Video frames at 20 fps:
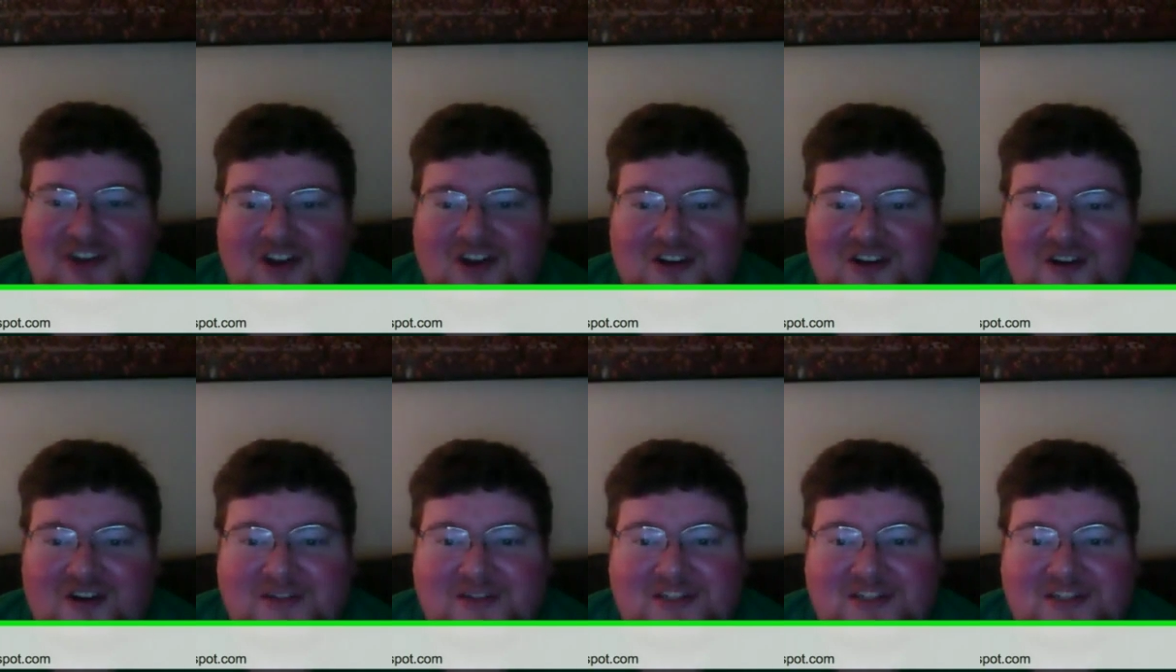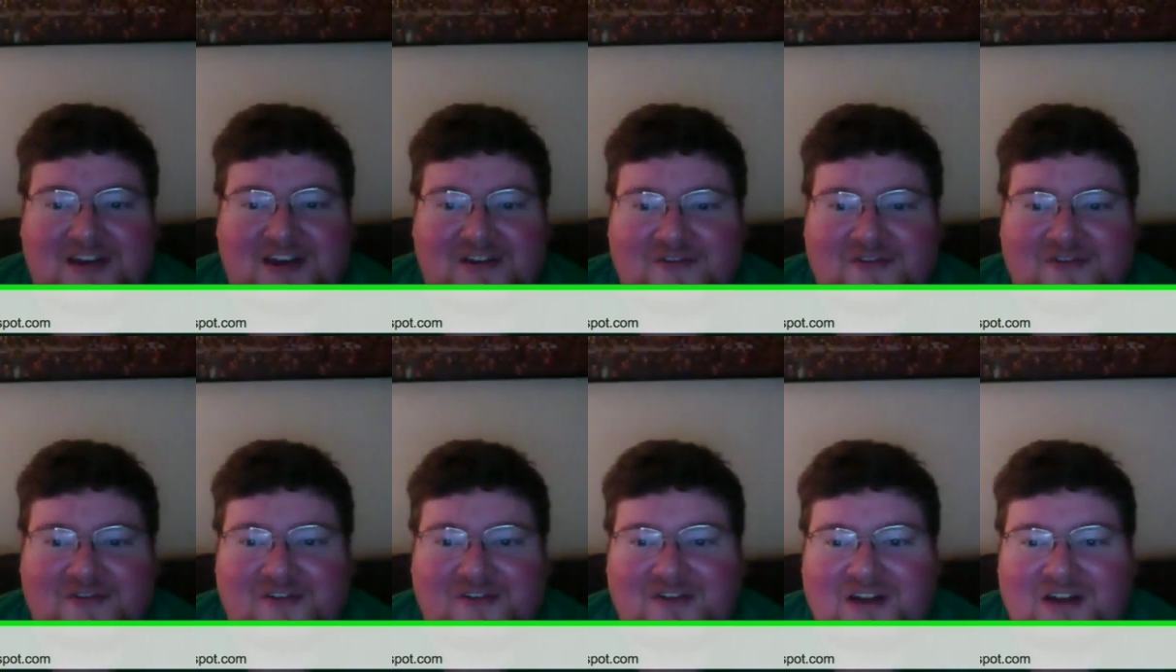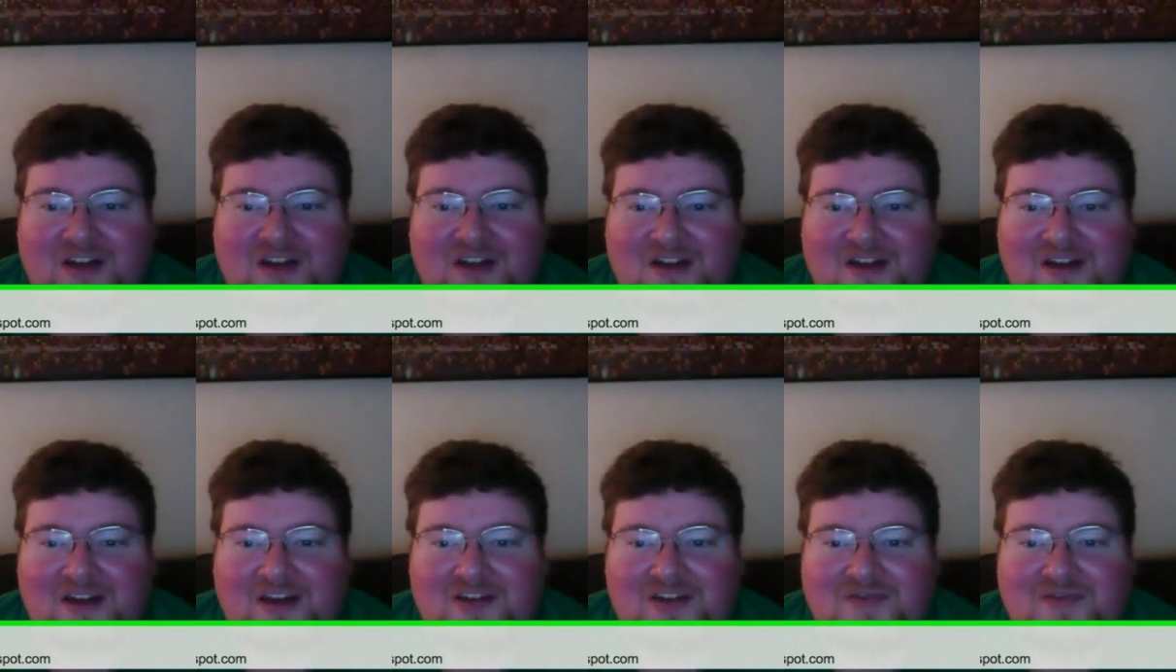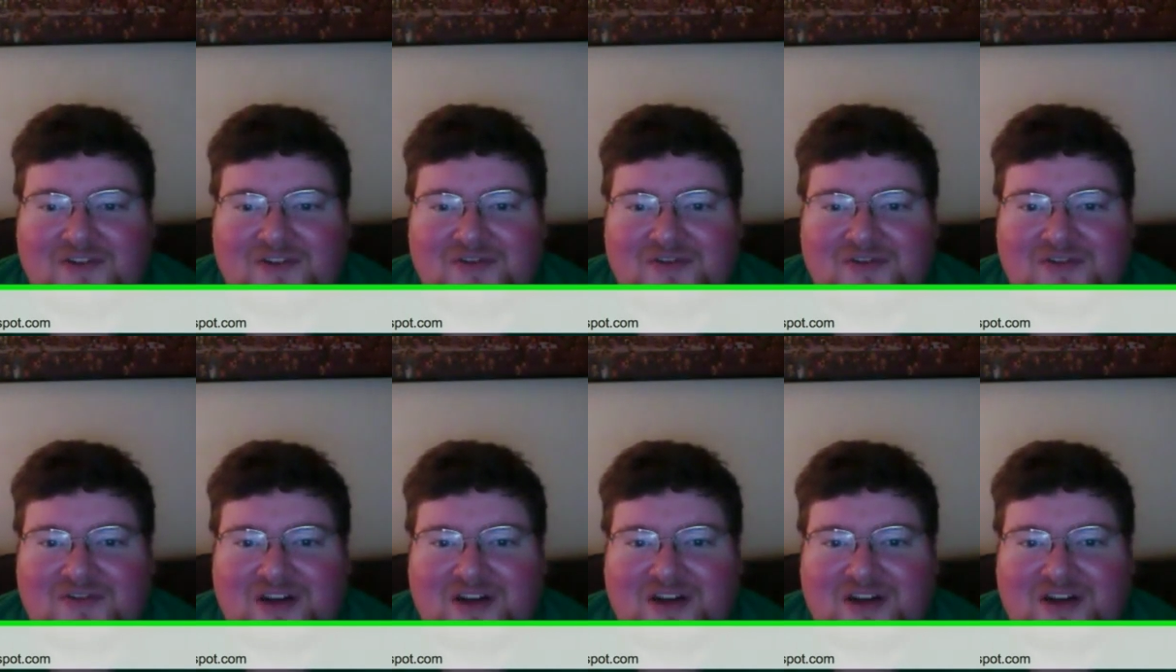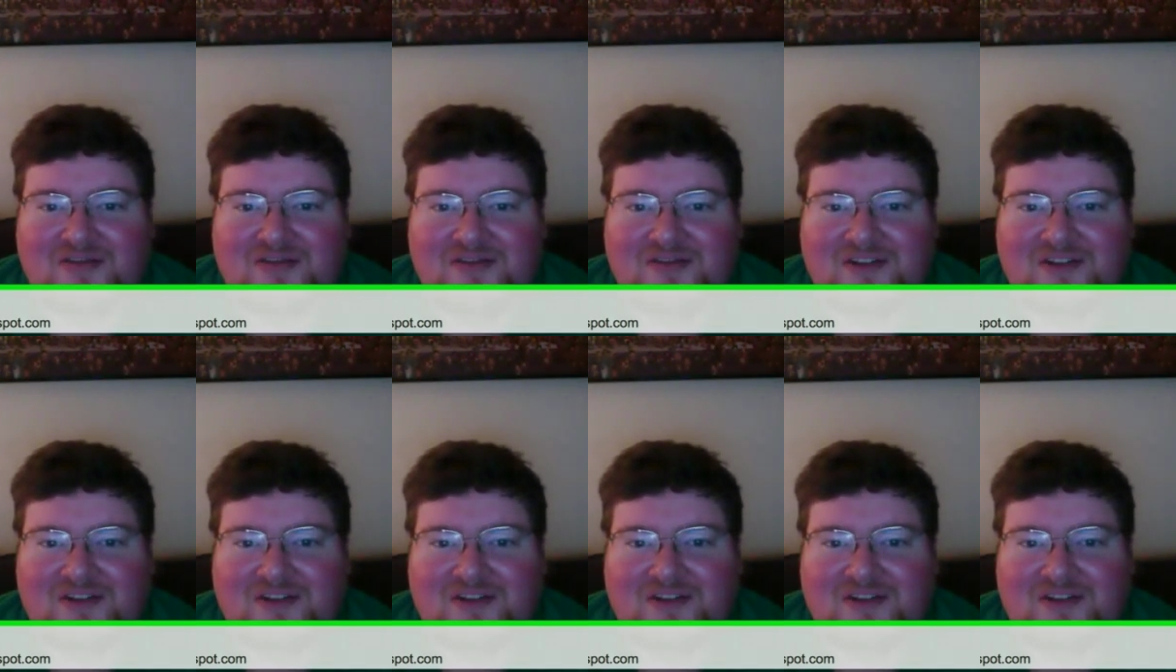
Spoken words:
I'm excited for Age of Ultron.